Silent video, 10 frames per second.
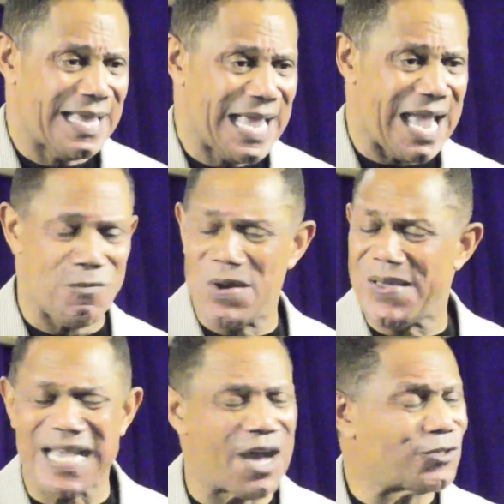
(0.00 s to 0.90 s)
And when
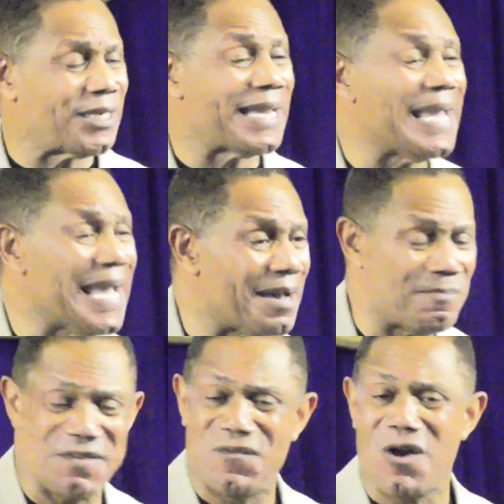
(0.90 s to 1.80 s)
we go to him
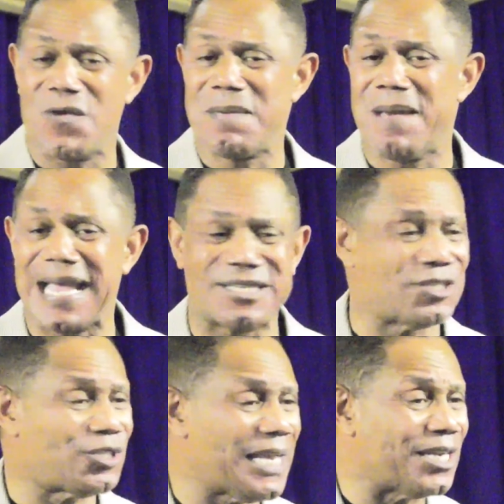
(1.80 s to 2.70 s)
before we make
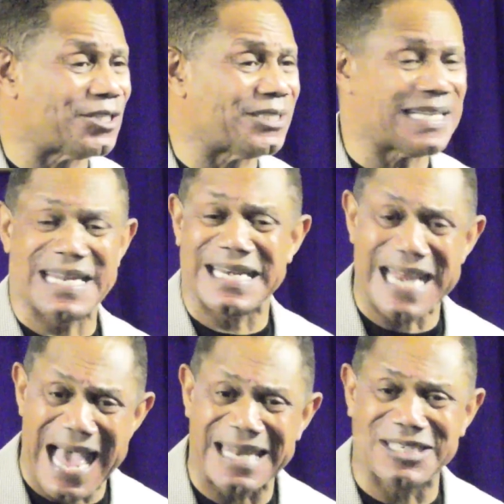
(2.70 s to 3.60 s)
decisions and
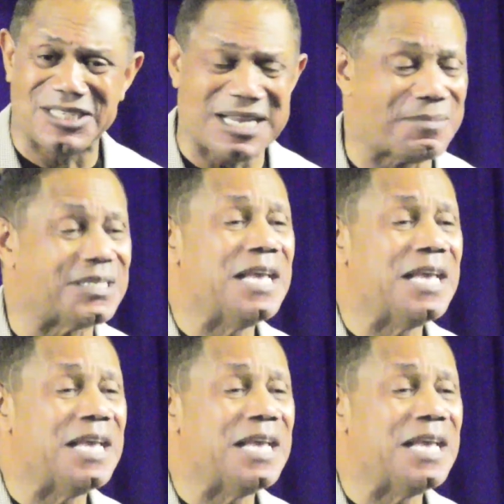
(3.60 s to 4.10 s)
acknowledge him,